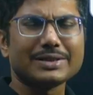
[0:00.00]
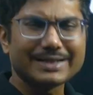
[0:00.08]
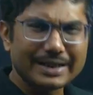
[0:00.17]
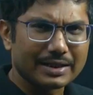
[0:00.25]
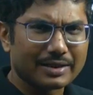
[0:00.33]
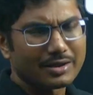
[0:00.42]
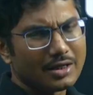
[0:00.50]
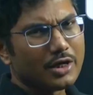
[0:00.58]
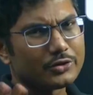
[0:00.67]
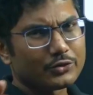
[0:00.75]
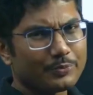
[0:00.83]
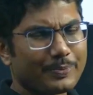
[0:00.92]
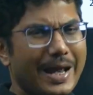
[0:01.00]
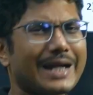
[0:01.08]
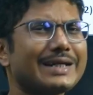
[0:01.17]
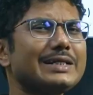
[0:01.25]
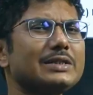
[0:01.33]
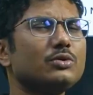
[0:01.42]
center. So
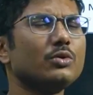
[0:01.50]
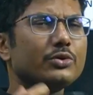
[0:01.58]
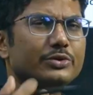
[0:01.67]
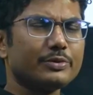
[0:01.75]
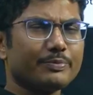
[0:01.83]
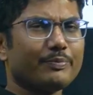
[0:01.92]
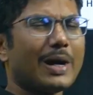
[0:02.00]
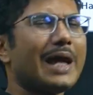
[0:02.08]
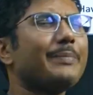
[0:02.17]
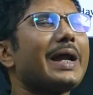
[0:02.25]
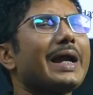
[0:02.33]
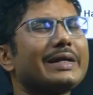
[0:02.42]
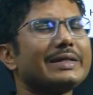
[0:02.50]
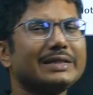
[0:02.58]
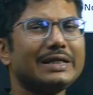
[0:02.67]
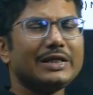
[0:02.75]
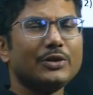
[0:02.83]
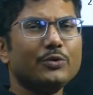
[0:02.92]
practice those. By
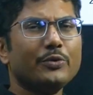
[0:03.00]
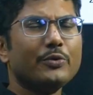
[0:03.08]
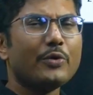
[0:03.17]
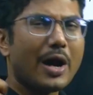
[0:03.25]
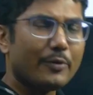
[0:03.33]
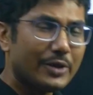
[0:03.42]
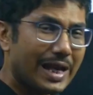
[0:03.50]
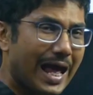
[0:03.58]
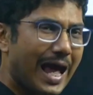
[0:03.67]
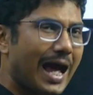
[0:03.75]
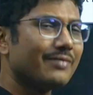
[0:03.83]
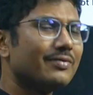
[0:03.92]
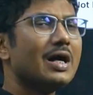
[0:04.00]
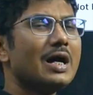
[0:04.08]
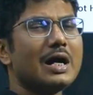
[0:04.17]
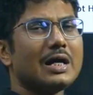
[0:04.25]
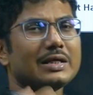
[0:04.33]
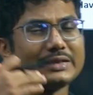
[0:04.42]
practicing, you will have
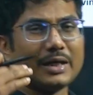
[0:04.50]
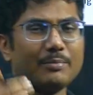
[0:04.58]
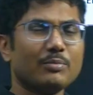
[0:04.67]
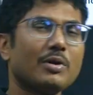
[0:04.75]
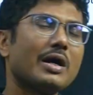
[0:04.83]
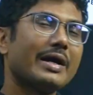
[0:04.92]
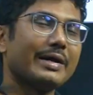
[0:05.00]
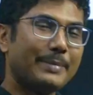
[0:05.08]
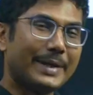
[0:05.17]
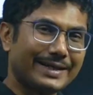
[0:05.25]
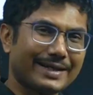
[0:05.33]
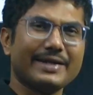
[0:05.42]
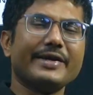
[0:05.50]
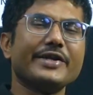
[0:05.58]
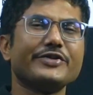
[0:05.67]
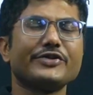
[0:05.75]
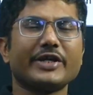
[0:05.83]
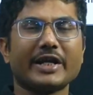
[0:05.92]
some better
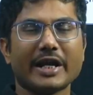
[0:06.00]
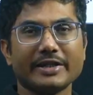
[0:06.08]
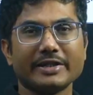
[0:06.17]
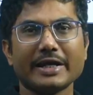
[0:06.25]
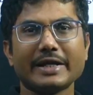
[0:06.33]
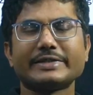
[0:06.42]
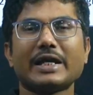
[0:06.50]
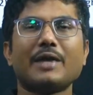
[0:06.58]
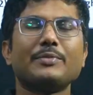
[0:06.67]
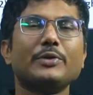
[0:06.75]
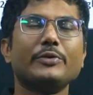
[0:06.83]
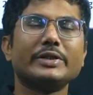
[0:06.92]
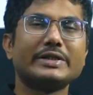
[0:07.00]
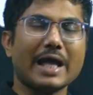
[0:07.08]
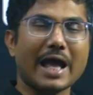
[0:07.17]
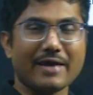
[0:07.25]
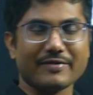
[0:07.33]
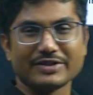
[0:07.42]
retention, and in the exam you will
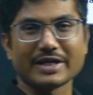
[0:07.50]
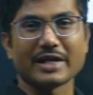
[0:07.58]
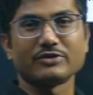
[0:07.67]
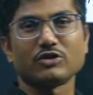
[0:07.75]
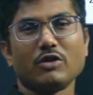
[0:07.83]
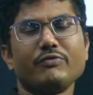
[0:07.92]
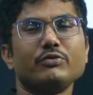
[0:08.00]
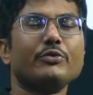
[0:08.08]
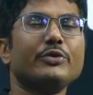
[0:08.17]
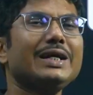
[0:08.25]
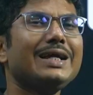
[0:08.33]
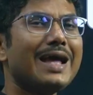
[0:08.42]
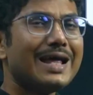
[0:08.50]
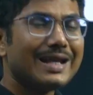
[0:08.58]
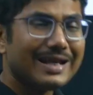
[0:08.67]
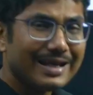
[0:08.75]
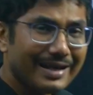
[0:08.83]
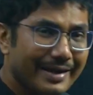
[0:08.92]
have a chance of doing
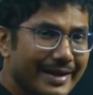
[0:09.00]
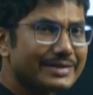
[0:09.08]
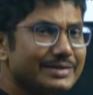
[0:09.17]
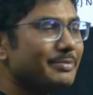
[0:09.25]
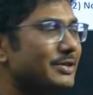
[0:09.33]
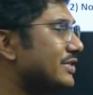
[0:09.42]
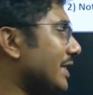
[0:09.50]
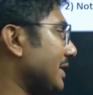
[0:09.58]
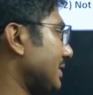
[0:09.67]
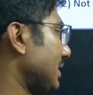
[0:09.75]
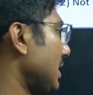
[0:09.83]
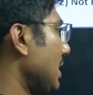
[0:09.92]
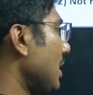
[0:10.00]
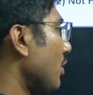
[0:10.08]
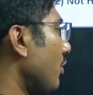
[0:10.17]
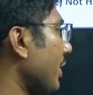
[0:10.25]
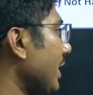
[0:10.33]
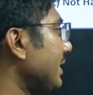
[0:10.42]
less mistakes.
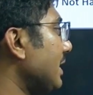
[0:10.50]
Okay,